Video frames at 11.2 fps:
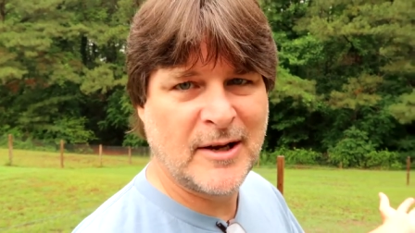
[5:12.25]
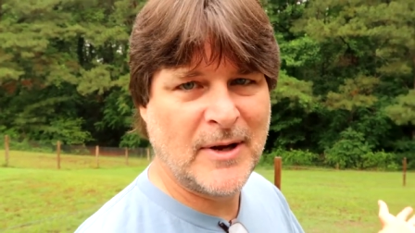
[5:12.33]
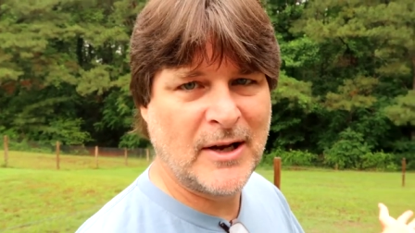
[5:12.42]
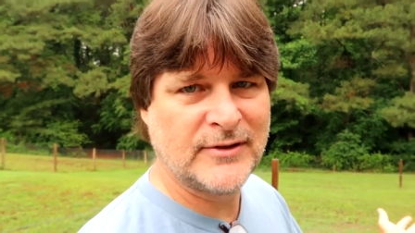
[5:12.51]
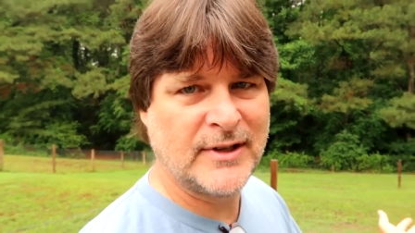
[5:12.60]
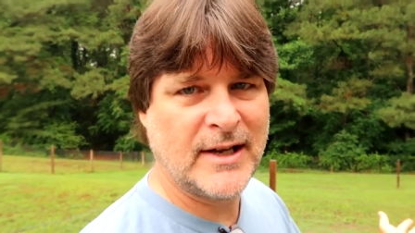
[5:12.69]
come
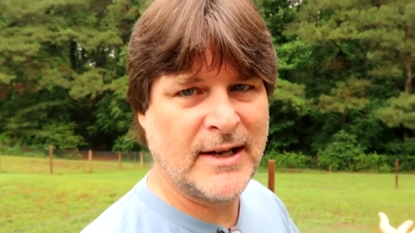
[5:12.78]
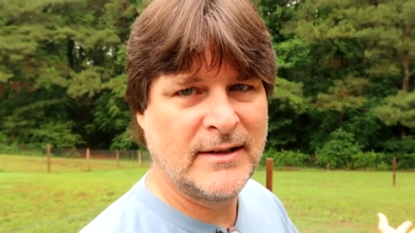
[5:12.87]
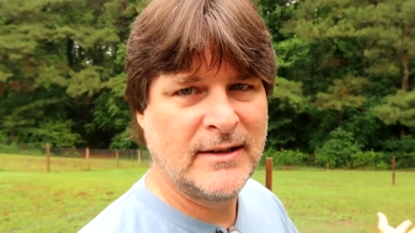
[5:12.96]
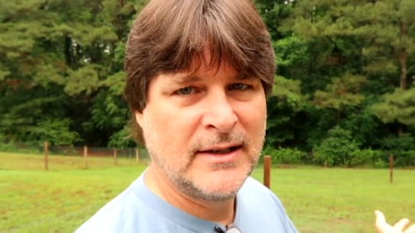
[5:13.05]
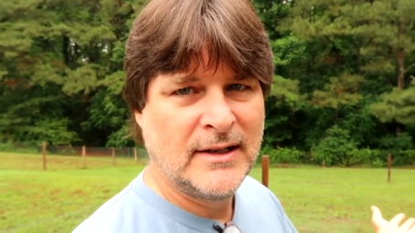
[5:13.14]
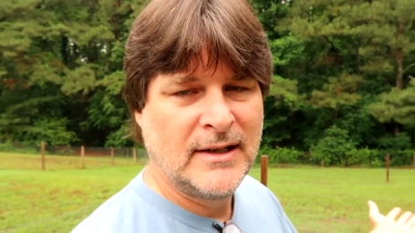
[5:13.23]
out today
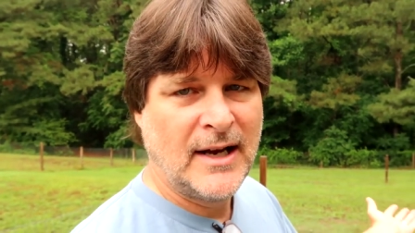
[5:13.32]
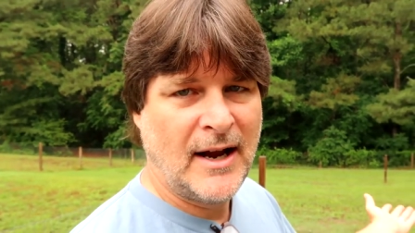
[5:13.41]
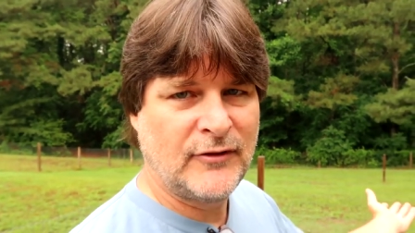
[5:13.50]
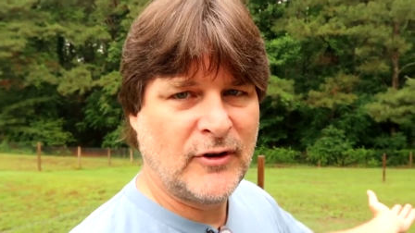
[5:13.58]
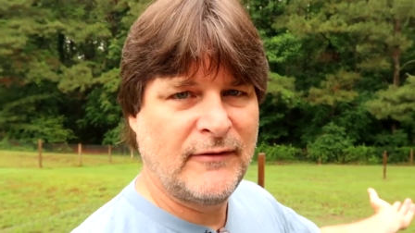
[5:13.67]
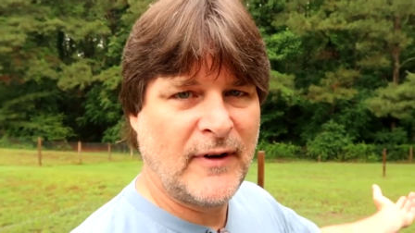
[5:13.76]

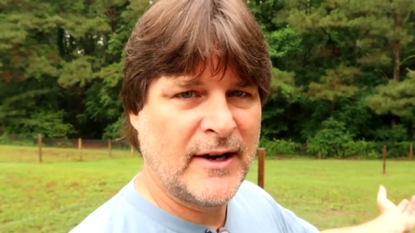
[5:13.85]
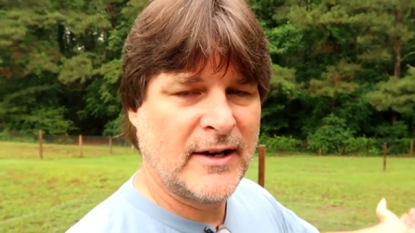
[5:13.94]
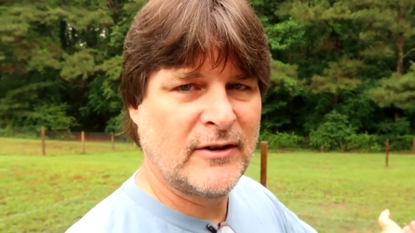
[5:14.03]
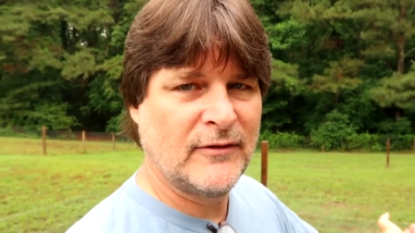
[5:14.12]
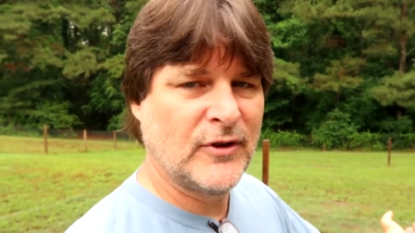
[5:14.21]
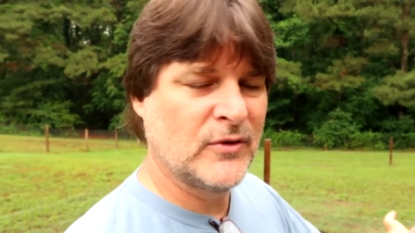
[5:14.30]
after I find
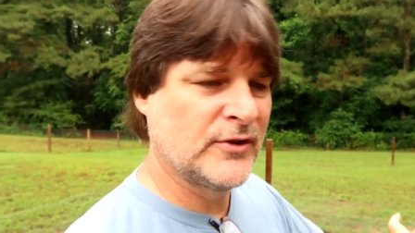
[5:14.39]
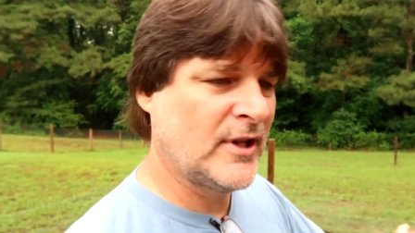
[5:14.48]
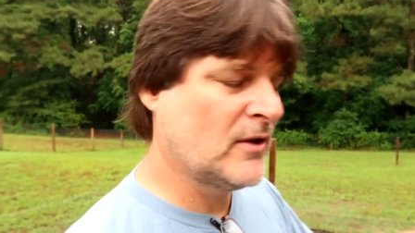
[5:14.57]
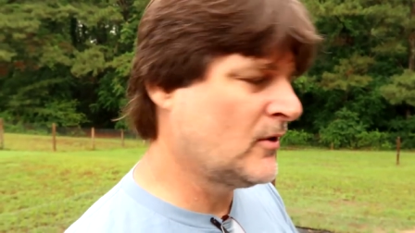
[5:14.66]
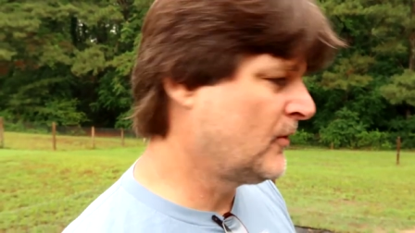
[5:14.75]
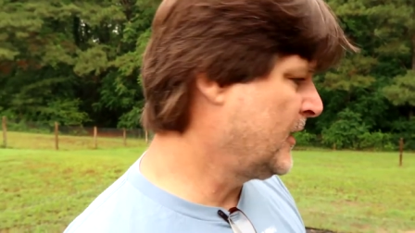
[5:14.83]
out if those
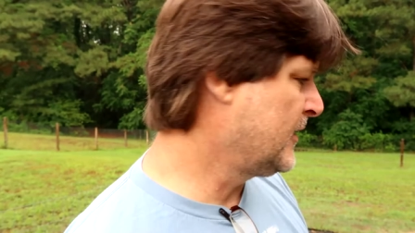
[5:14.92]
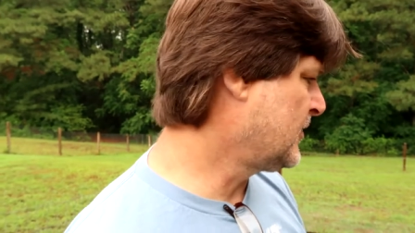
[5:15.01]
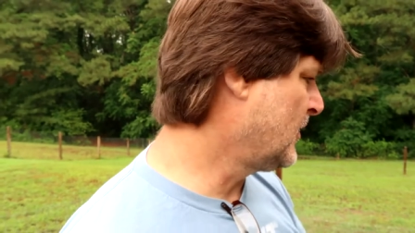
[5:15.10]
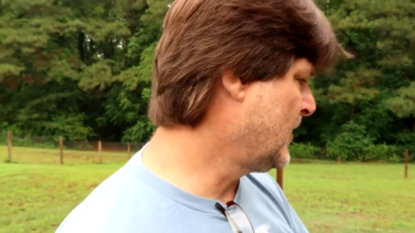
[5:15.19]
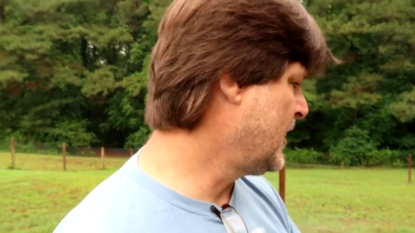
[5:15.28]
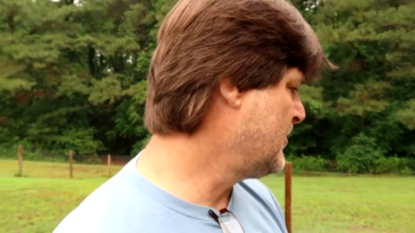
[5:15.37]
yellow things
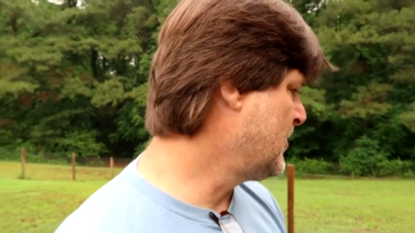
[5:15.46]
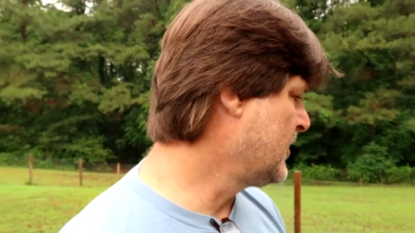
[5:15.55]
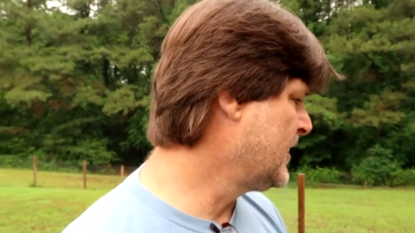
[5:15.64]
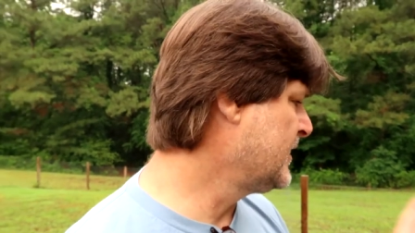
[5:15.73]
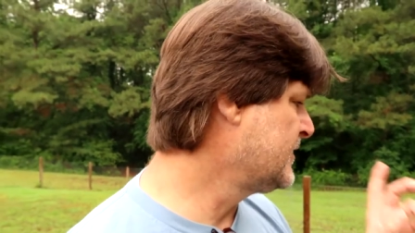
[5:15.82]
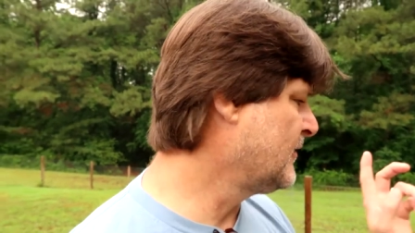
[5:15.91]
are
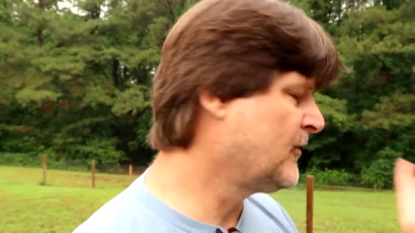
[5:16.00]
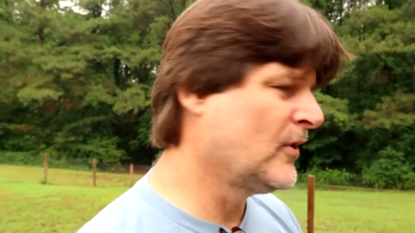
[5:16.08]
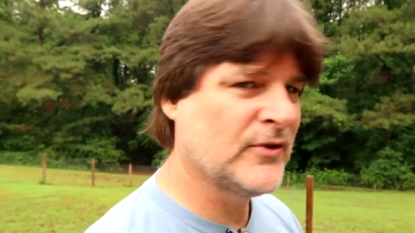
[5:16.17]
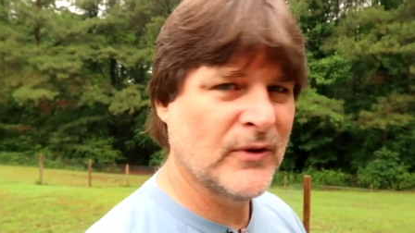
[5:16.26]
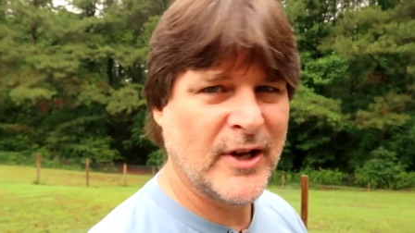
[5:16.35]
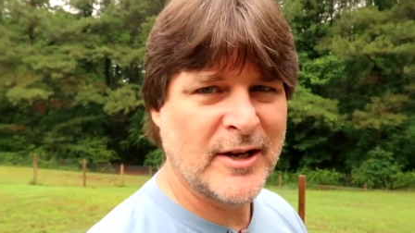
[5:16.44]
ladybug eggs if
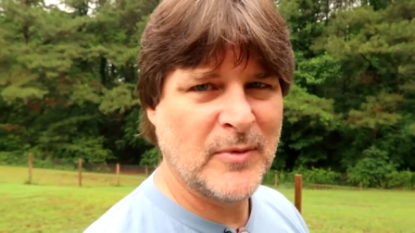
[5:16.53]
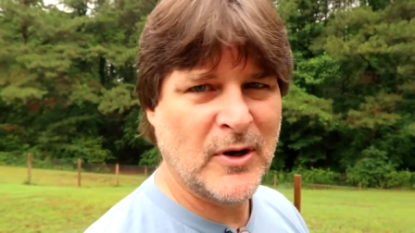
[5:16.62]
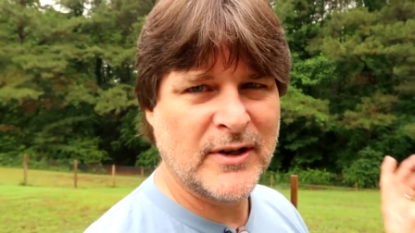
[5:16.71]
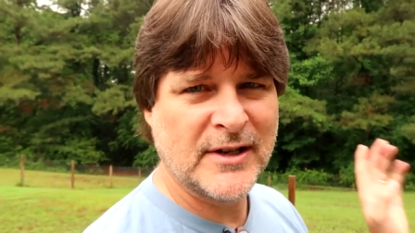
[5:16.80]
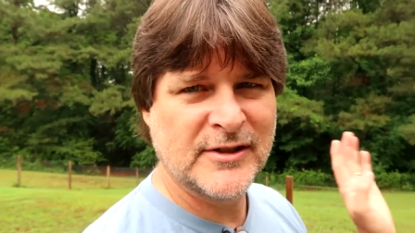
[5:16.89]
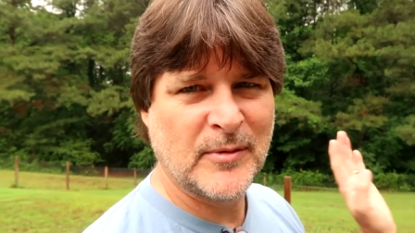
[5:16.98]
those are
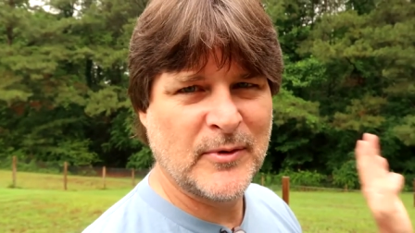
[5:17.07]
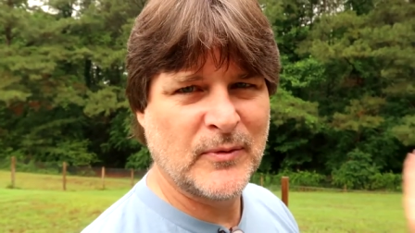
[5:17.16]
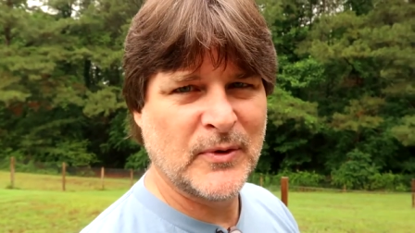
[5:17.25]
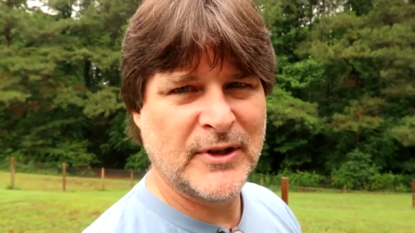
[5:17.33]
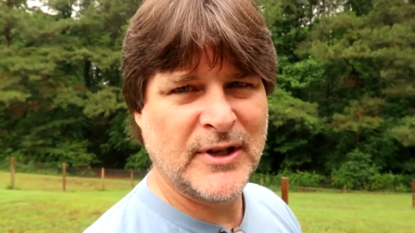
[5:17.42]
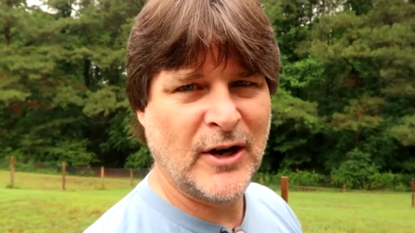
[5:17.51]
ladybug eggs I'll be
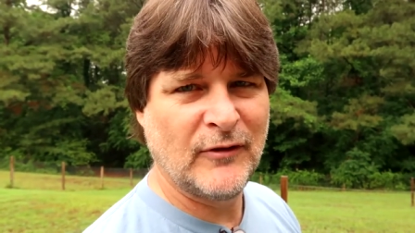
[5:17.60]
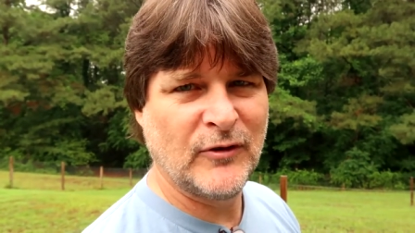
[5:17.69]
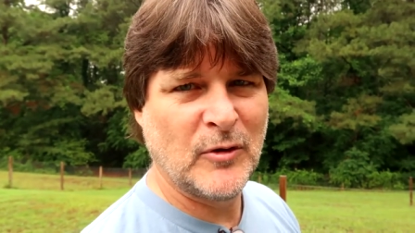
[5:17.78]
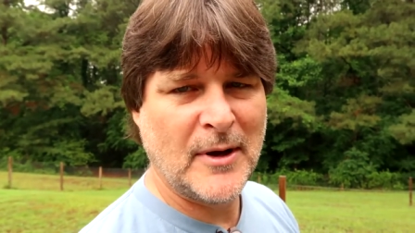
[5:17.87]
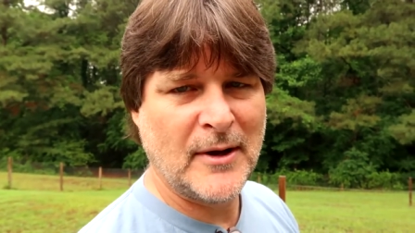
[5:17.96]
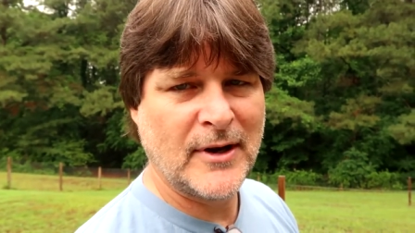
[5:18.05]
really
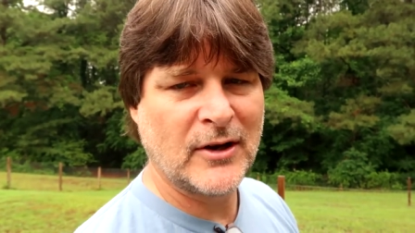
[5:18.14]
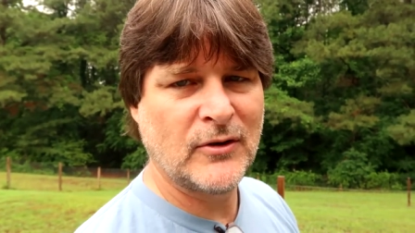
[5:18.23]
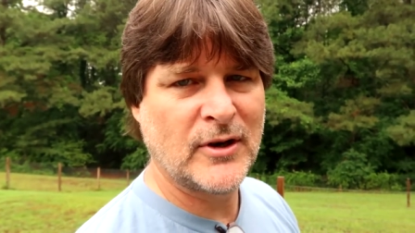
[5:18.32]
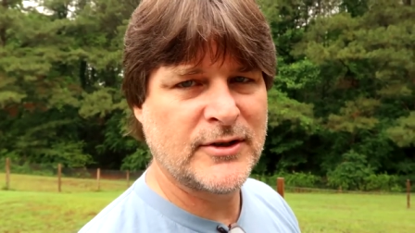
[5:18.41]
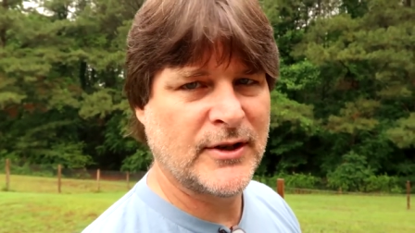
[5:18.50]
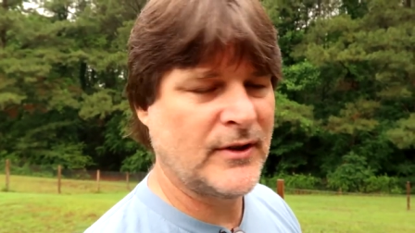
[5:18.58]
careful about not
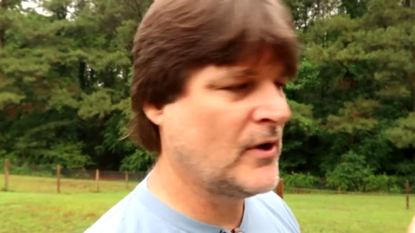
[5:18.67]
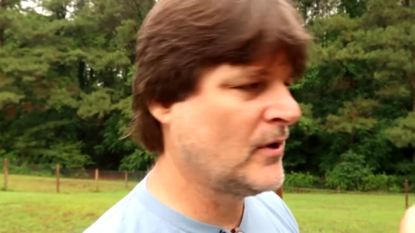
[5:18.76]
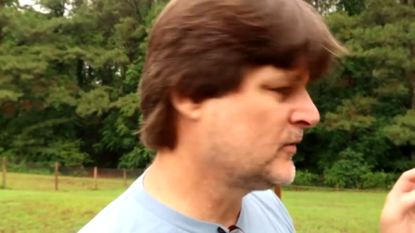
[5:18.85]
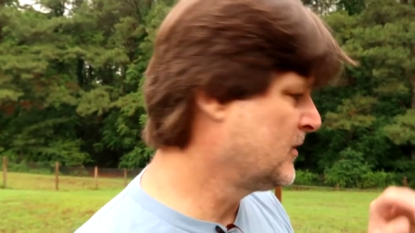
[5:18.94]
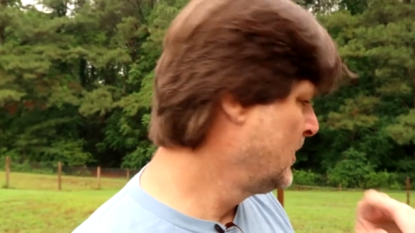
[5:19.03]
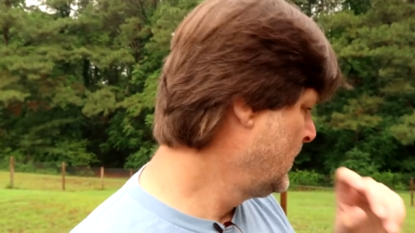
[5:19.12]
crushing
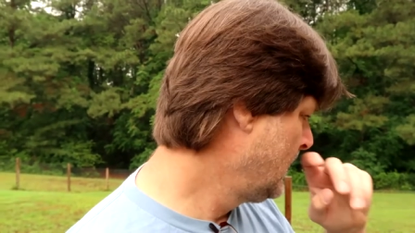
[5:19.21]
those